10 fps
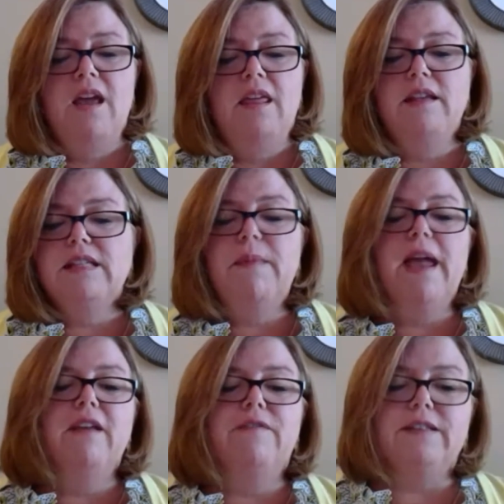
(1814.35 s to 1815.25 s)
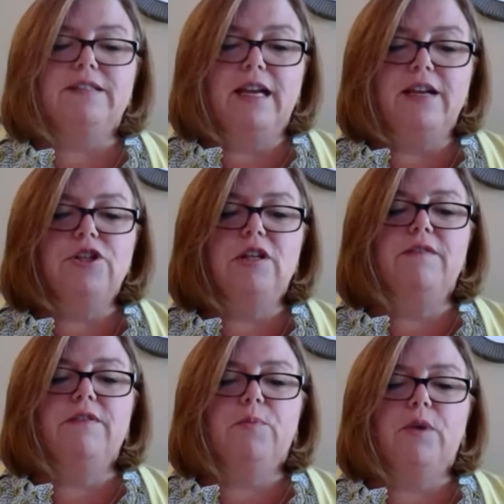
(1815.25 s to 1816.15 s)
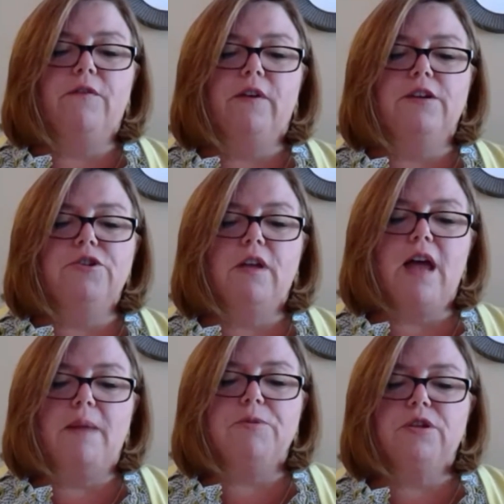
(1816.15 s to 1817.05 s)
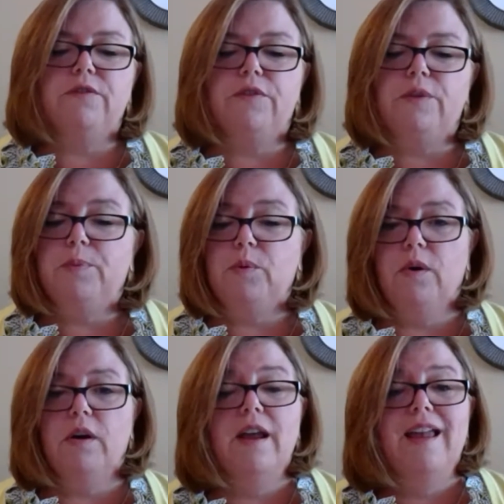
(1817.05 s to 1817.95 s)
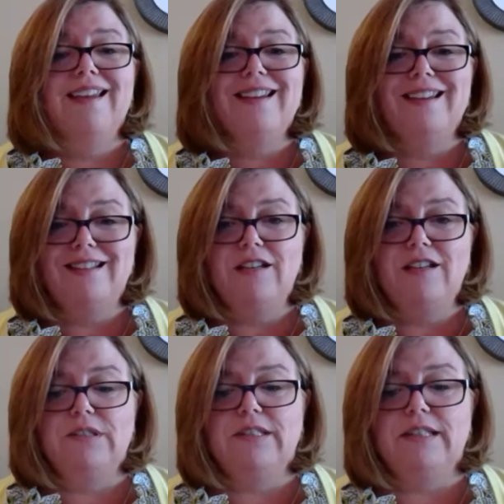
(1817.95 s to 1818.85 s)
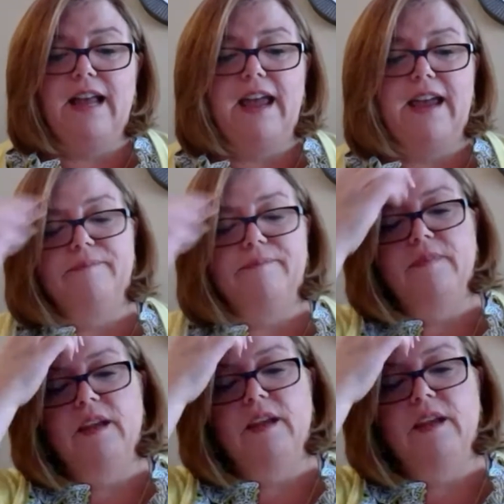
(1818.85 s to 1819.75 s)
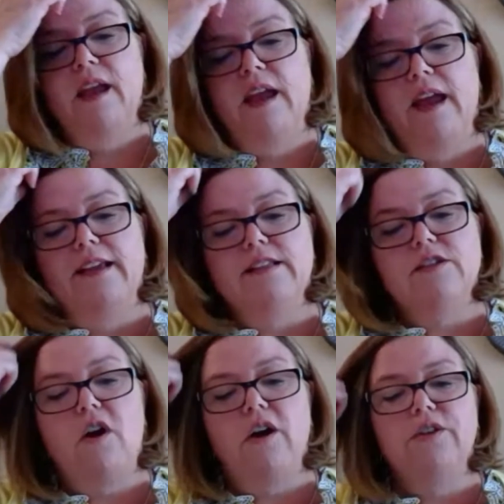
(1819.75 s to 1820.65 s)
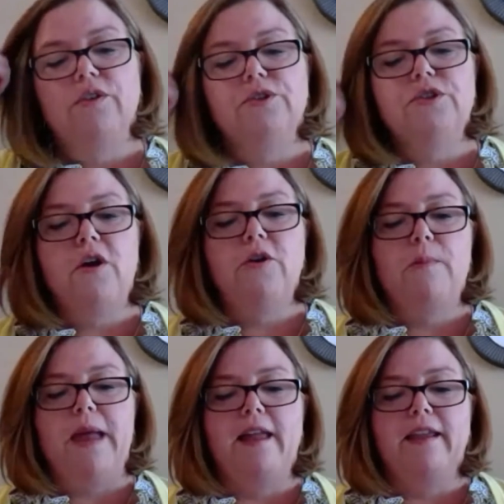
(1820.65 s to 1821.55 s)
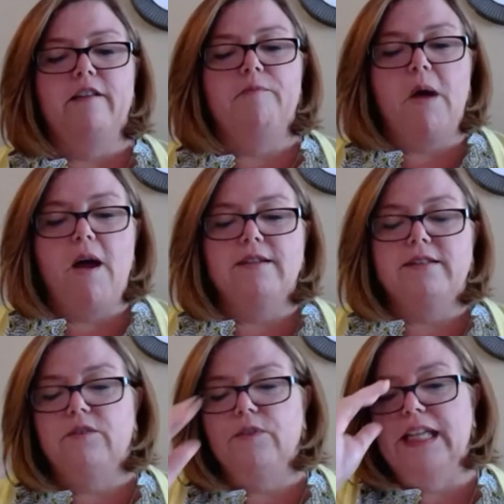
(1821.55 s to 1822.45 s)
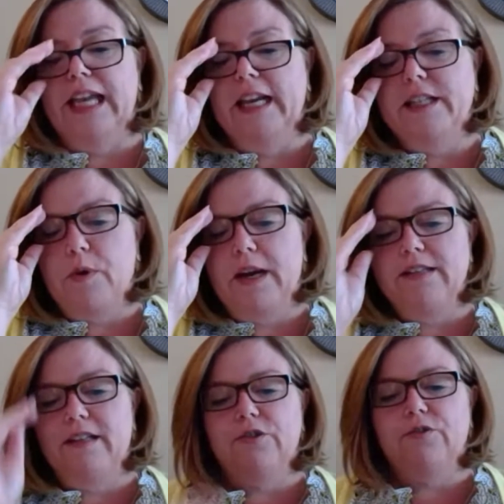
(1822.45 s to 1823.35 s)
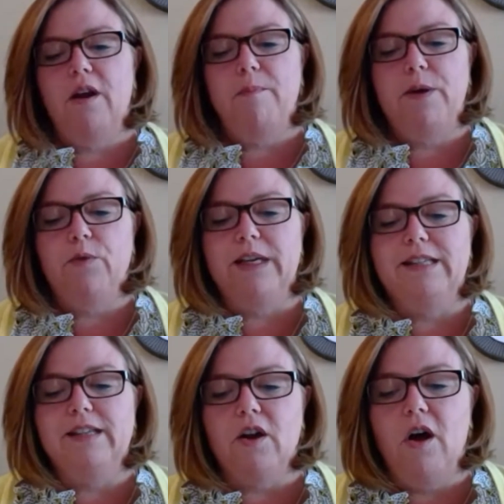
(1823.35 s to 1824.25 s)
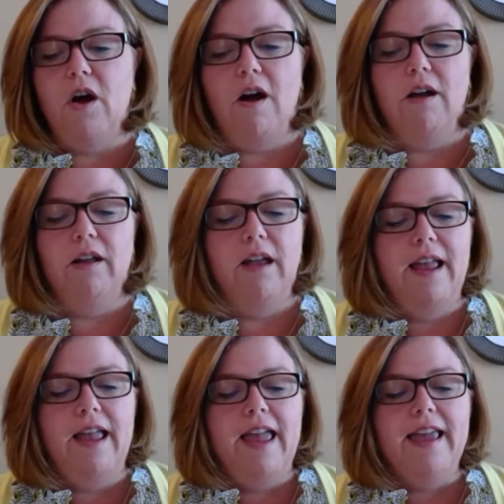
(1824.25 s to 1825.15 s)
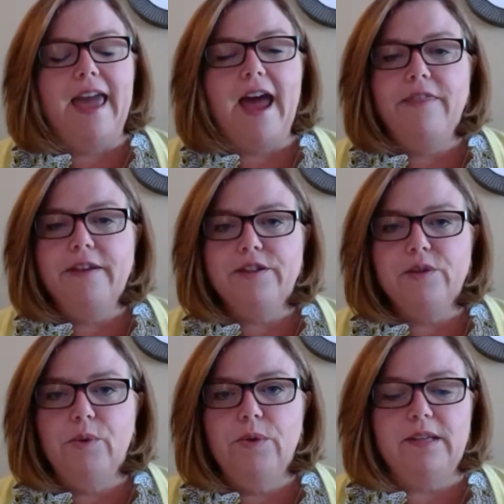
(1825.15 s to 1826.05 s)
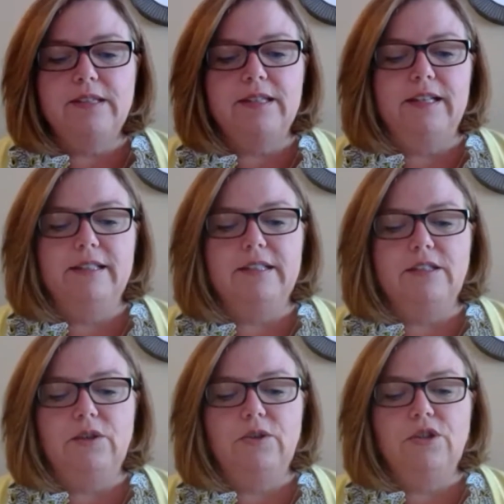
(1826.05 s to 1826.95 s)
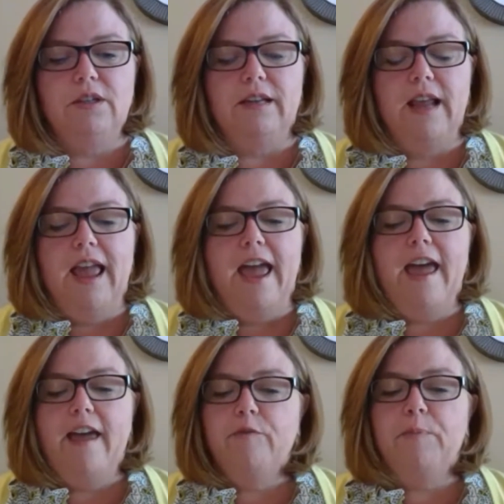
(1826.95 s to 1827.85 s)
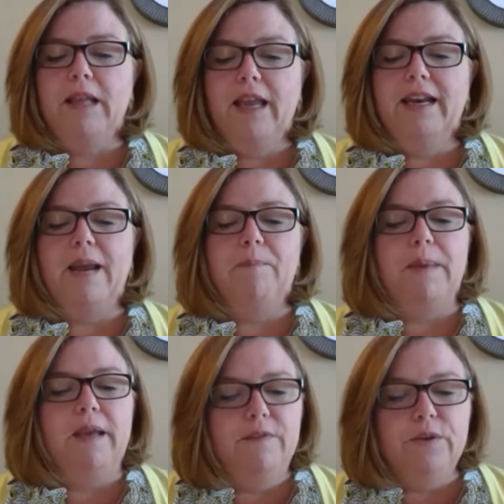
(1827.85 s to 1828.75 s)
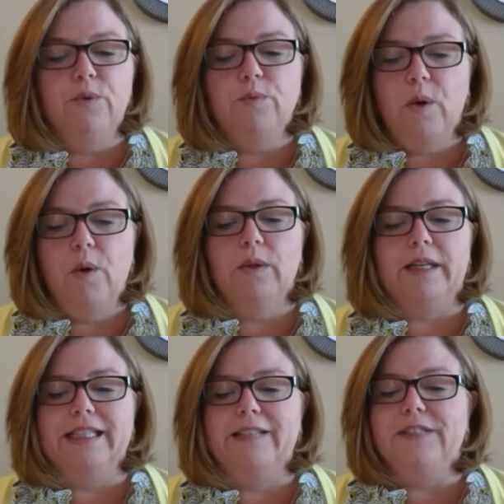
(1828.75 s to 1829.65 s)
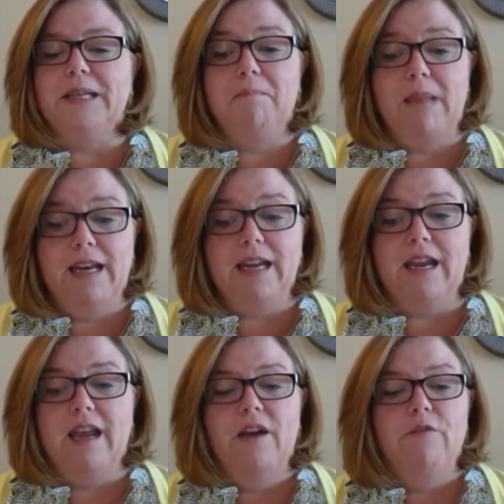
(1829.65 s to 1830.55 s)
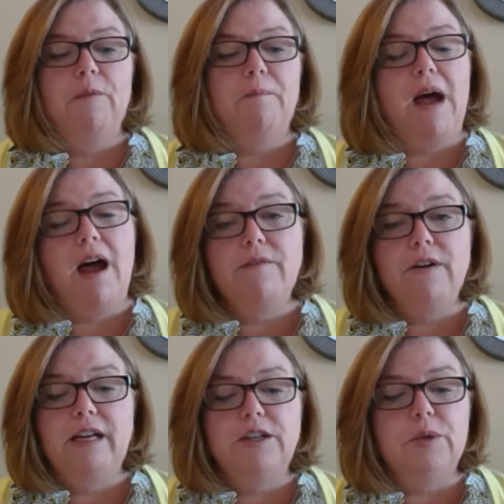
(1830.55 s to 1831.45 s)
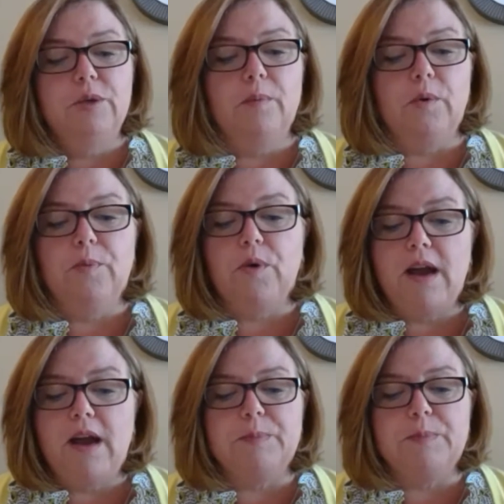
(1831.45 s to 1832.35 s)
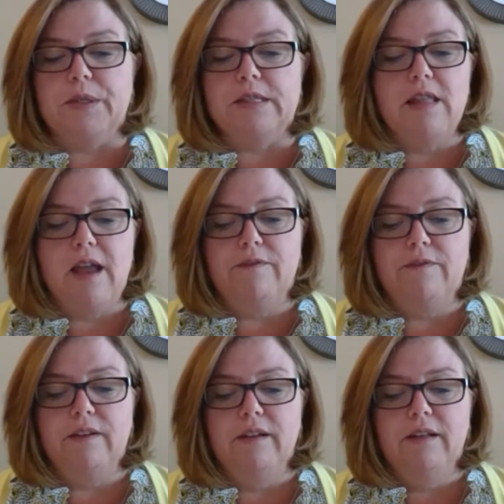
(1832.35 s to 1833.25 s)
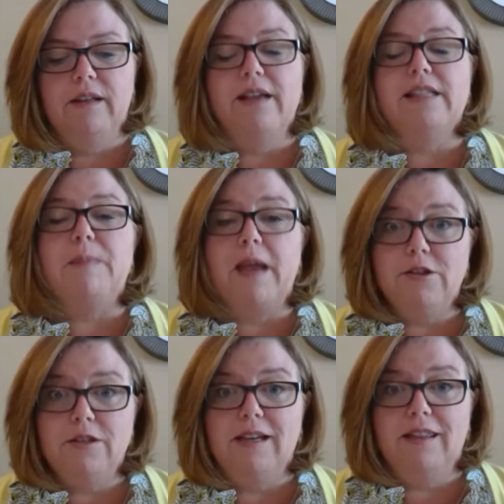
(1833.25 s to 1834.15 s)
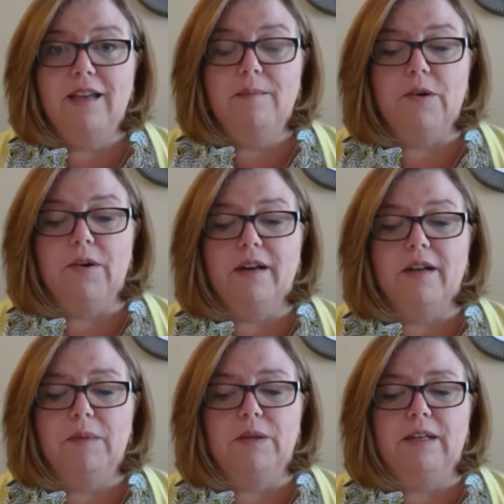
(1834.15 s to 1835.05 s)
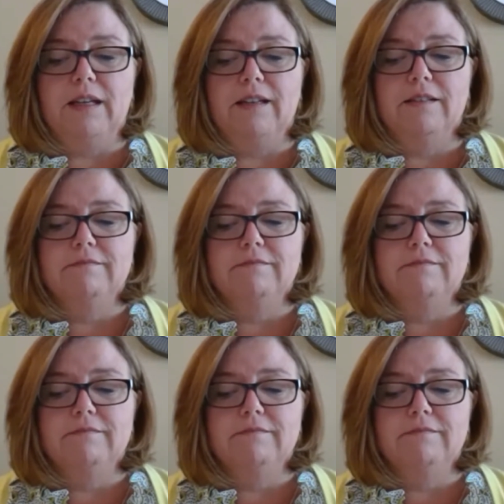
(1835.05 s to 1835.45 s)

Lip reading: This manifestation of the preferential option for the poor continues today. As Cardinal Sean O'Malley of Boston relayed to President Trump in a recent call, Catholic schools as an institution have played a pivotal role in lifting many from poverty to a more prosperous life, especially in the immigrant community.